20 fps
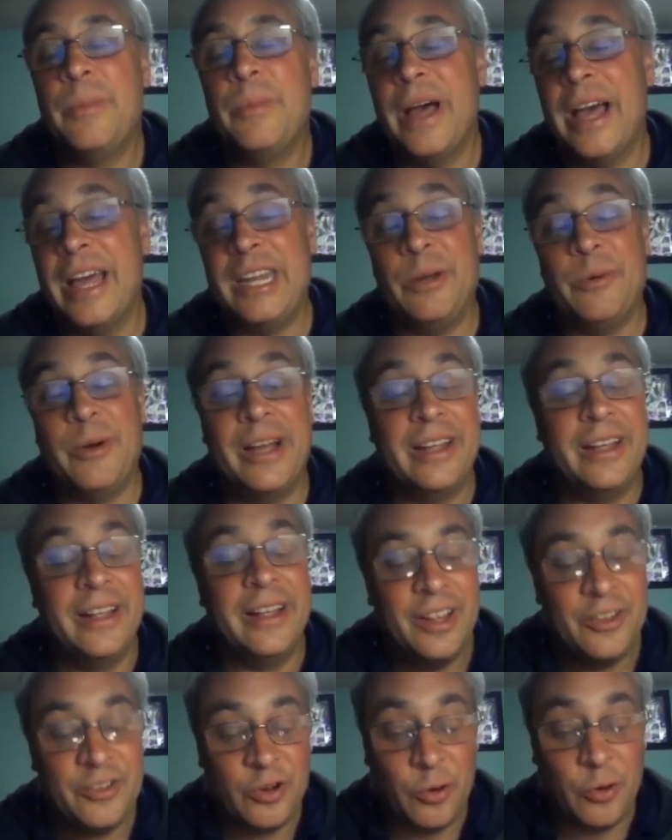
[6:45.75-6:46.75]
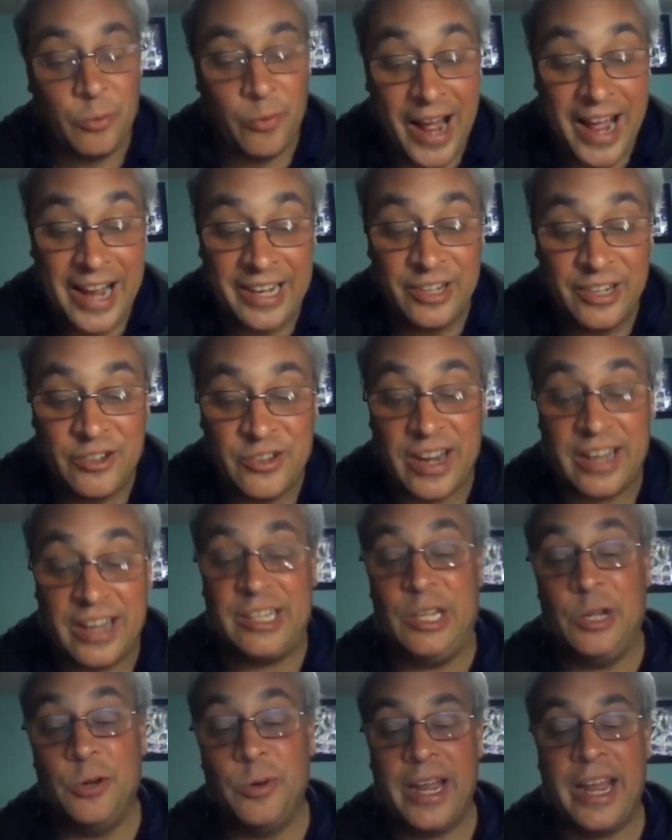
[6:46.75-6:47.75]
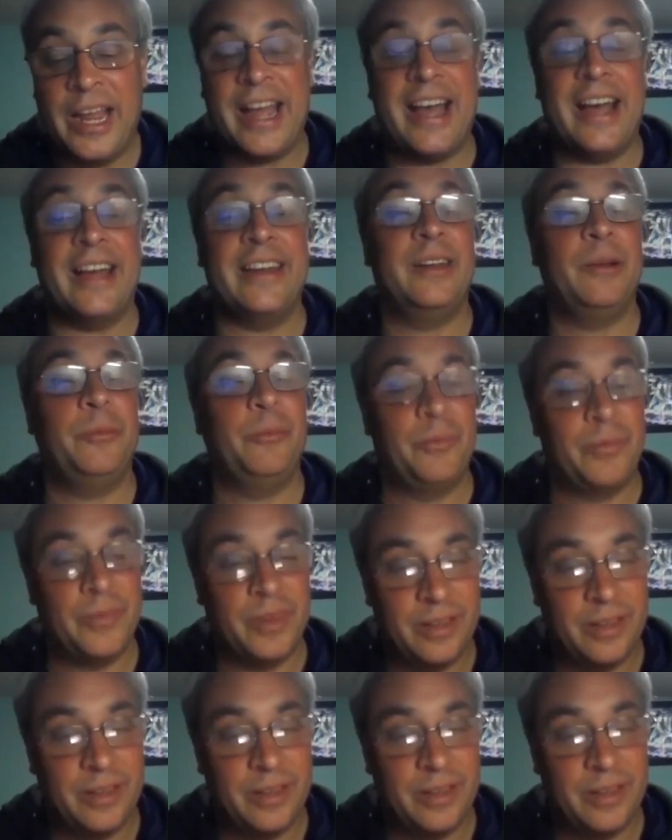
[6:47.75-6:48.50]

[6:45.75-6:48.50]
But anyway, so Rock and Shock, you had